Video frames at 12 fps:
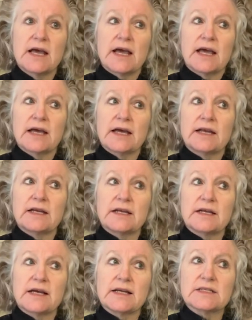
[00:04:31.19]
and
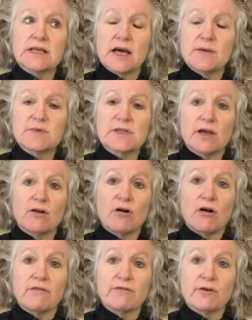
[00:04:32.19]
at times can
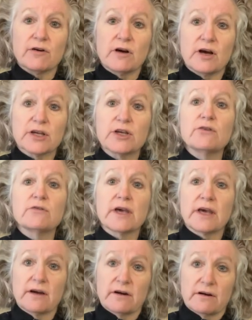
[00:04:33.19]
offer acute
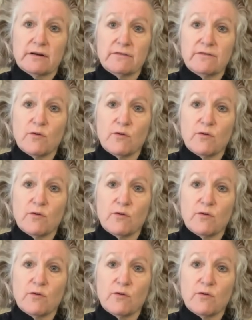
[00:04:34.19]
care